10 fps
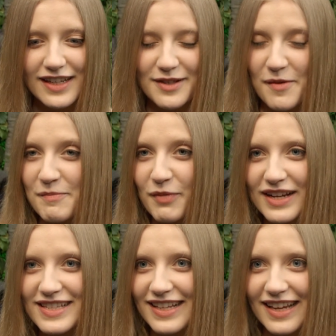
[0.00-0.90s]
So I'm
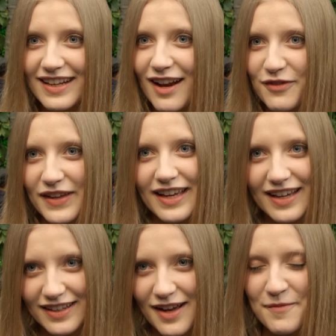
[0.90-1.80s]
embracing it and loving
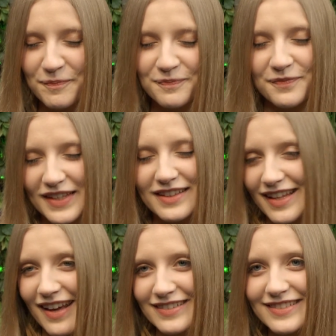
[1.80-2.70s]
it,
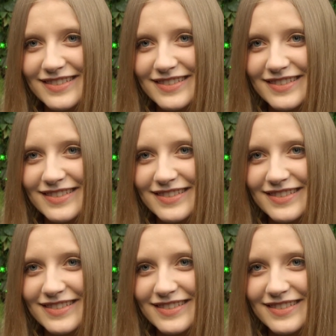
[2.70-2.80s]
yeah.